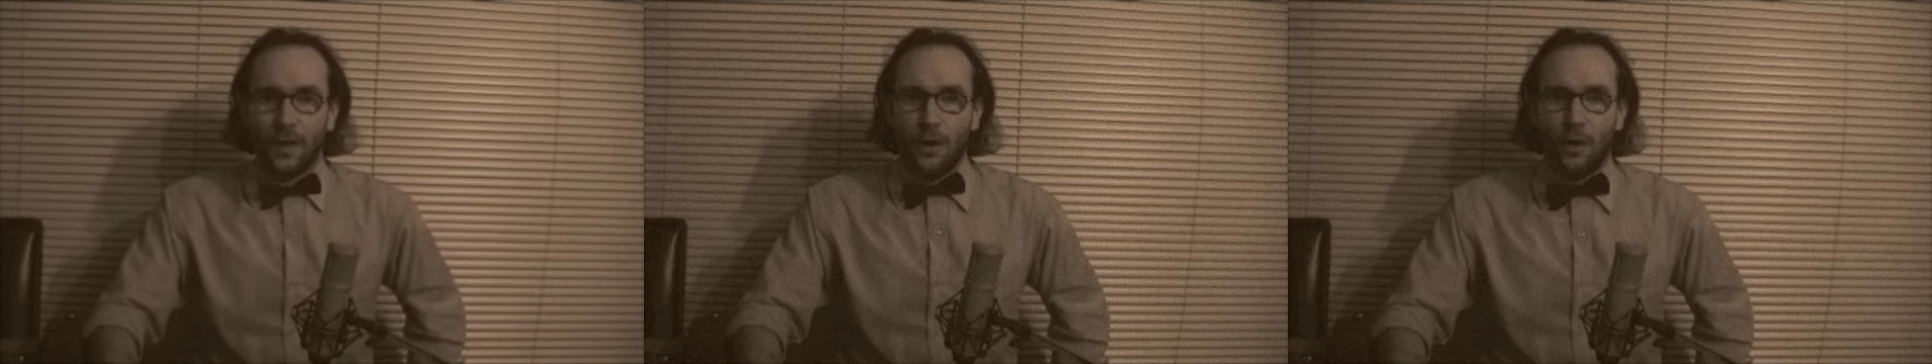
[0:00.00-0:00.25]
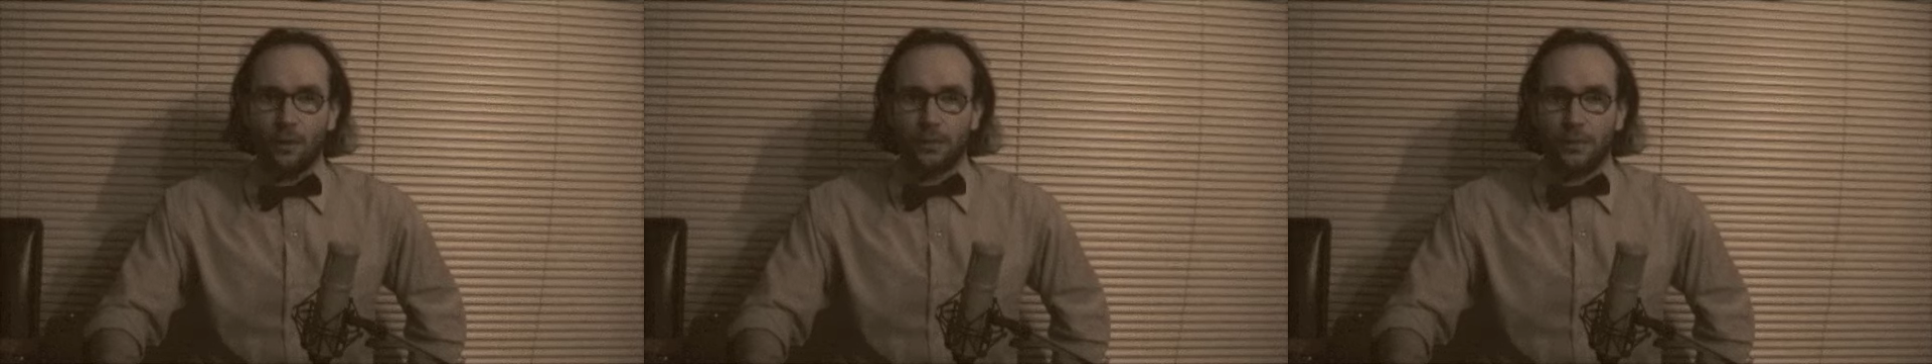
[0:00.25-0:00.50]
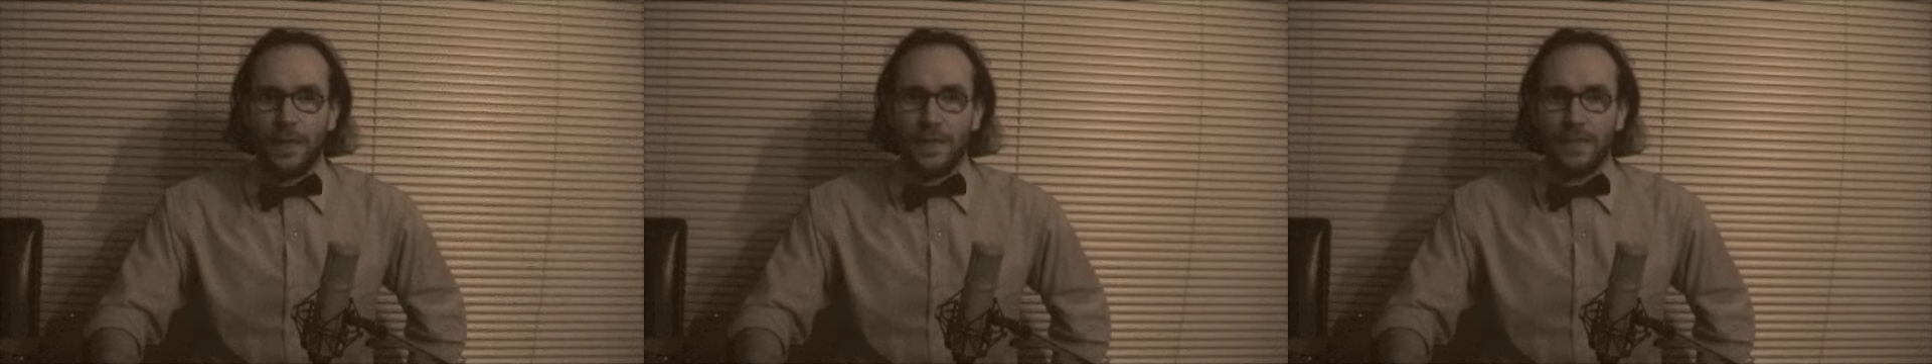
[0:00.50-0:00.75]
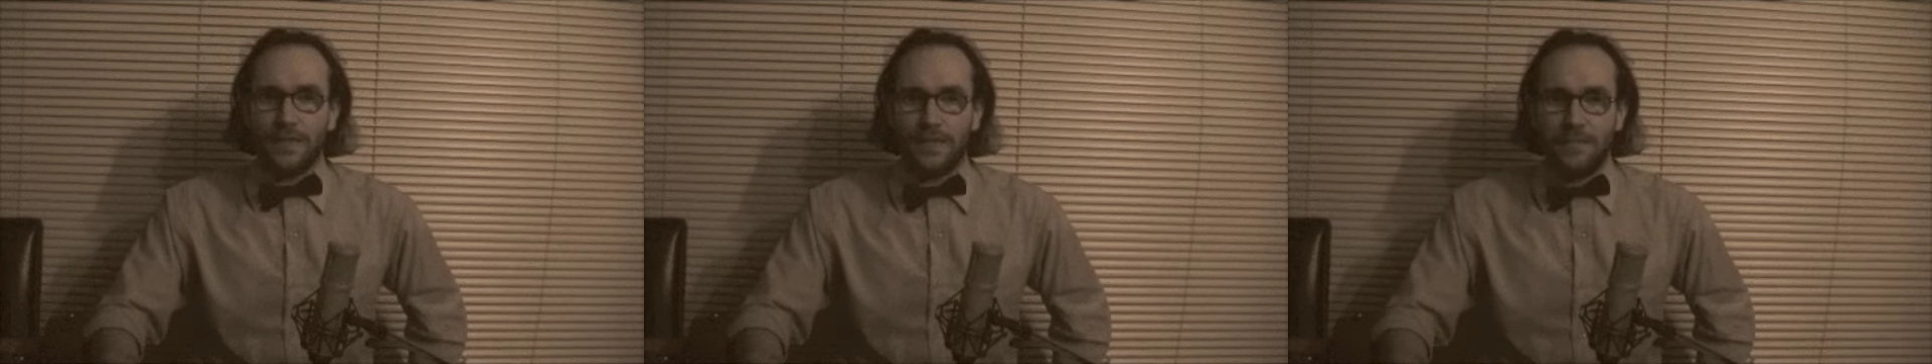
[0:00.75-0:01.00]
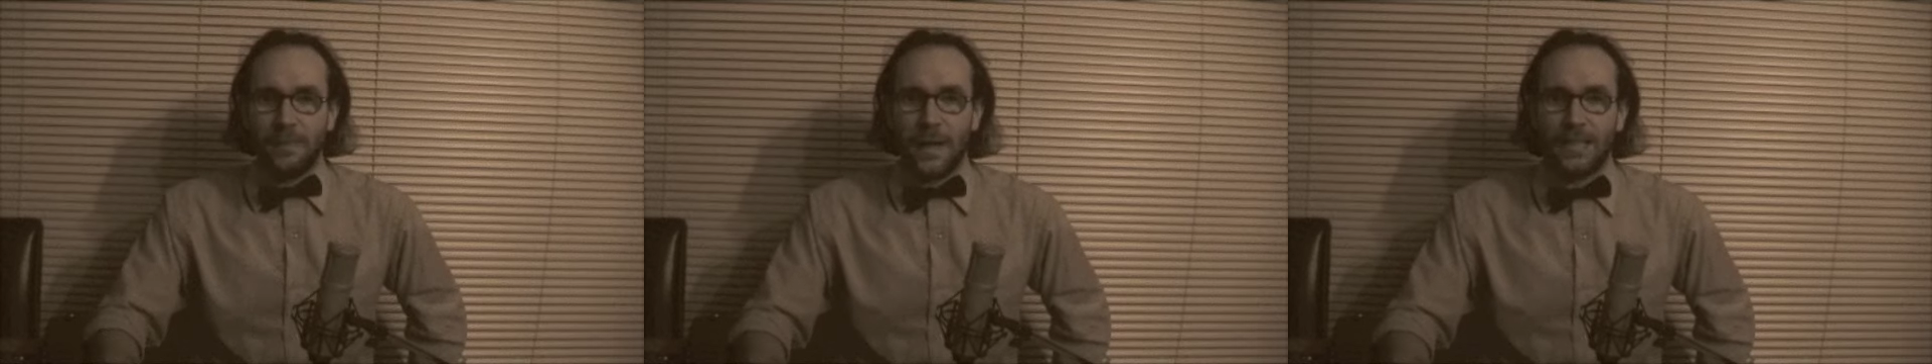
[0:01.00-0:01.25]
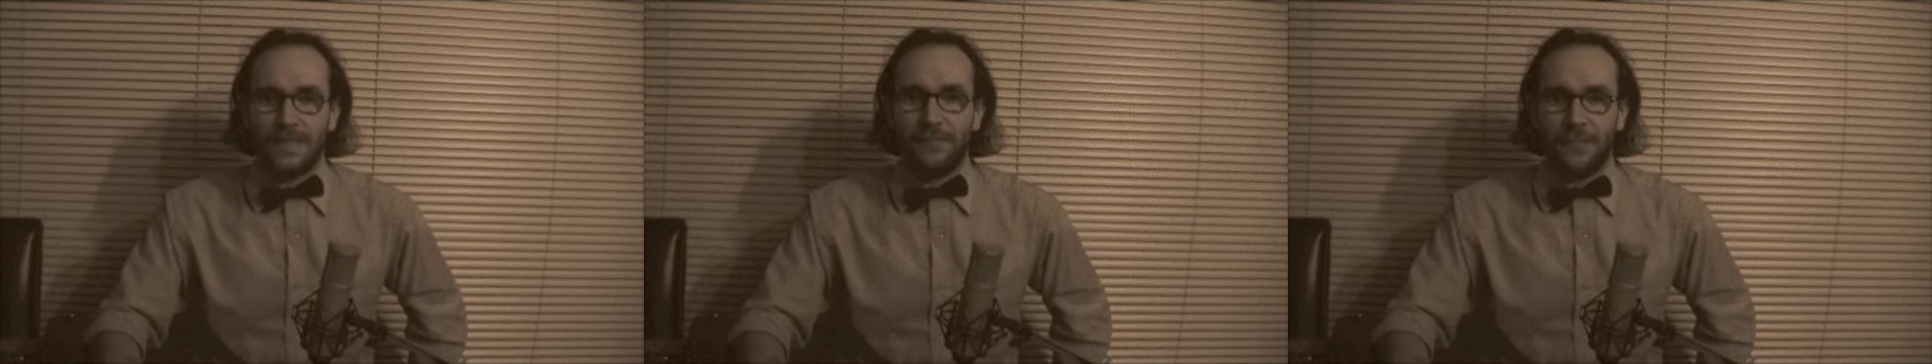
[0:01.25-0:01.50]
or to make it seem
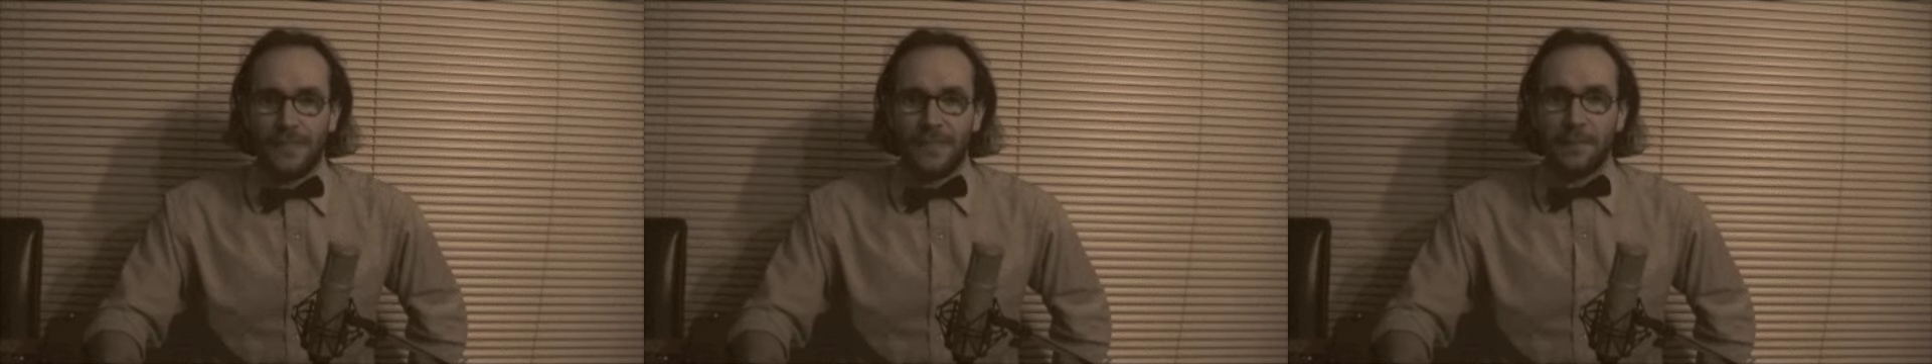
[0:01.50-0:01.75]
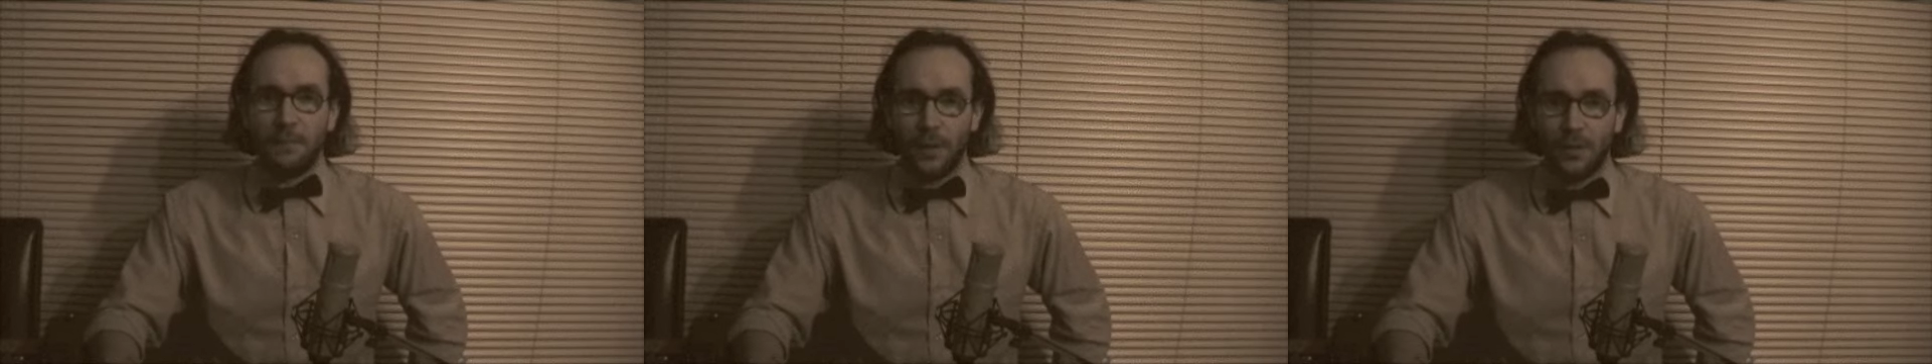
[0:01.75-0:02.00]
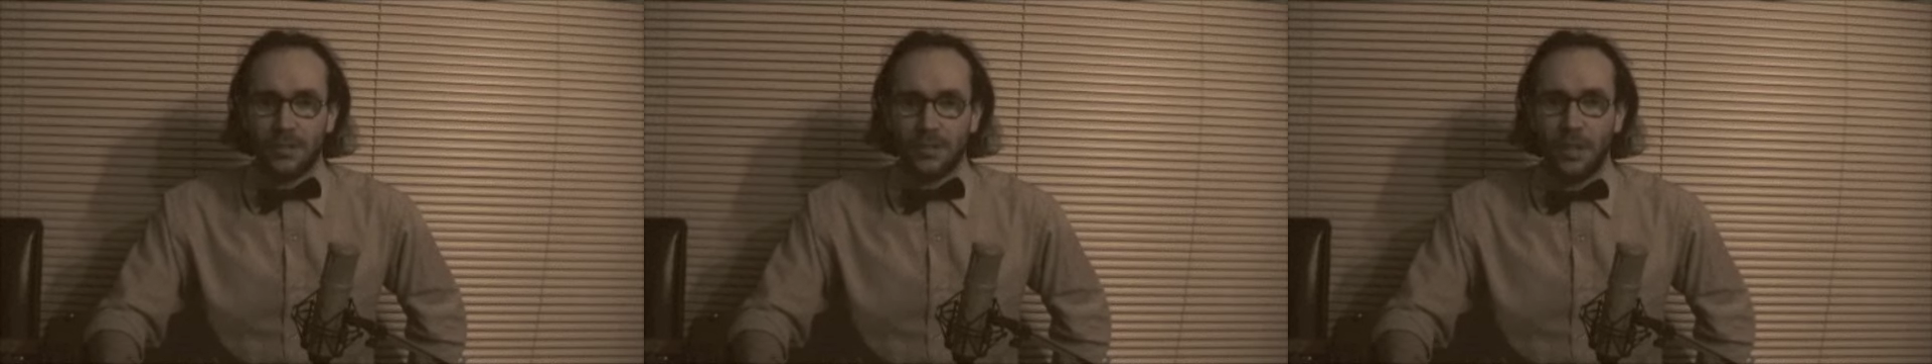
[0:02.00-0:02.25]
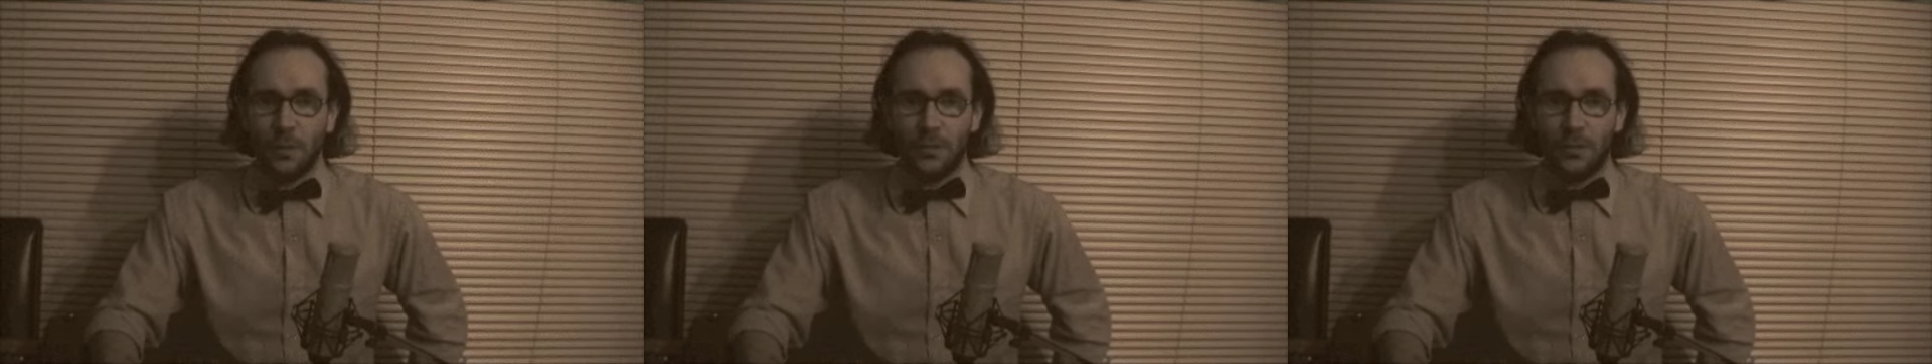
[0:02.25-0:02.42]
as if it is a person